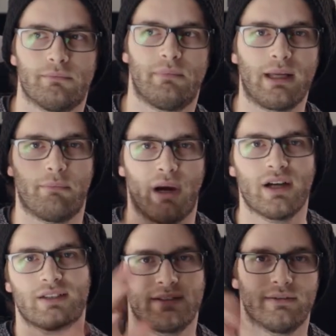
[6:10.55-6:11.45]
big
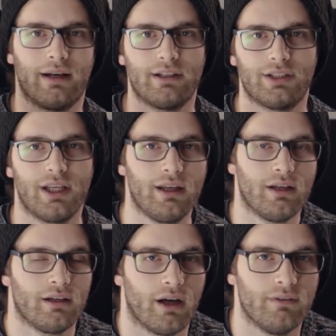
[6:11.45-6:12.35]
bursts of energy
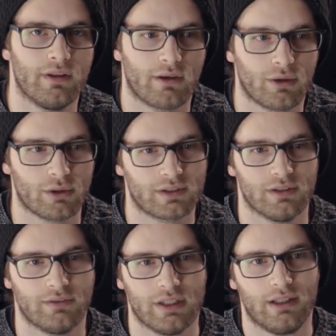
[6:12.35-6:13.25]
over the course
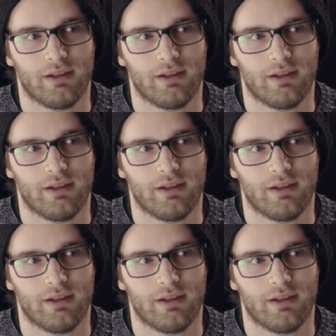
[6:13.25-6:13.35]
of